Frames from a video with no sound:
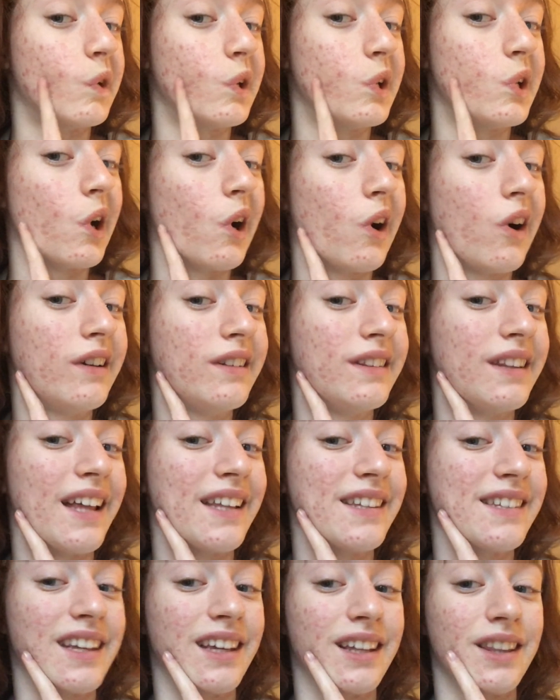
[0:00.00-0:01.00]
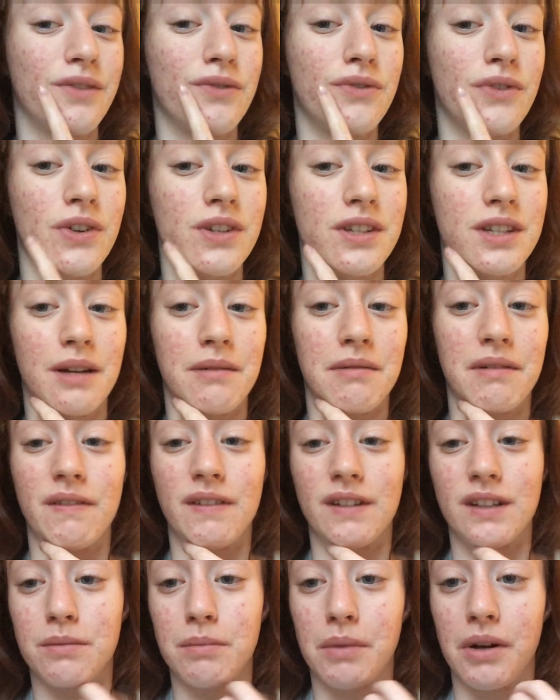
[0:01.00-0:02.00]
but that's like the first time I've
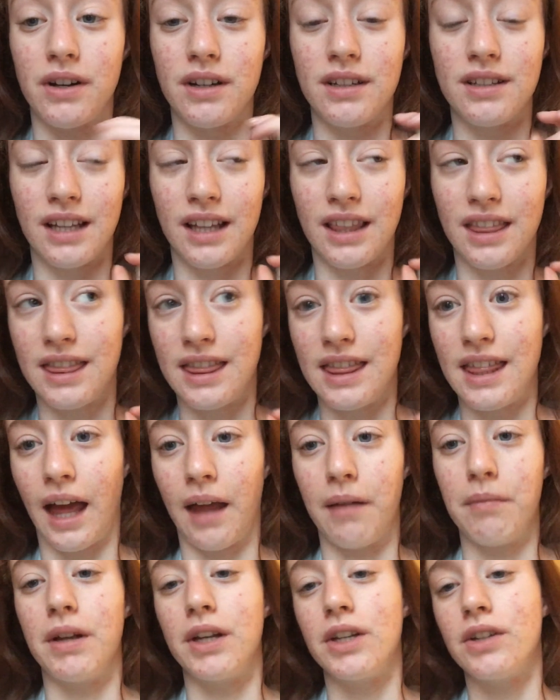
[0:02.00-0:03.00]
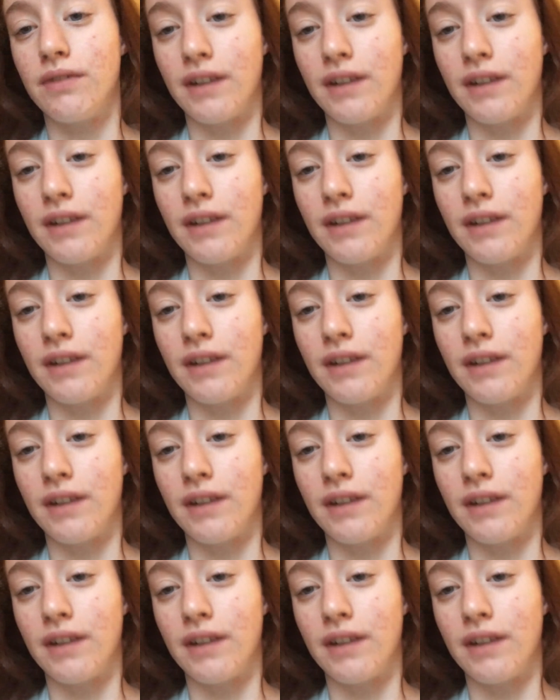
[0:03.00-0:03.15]
experienced like that much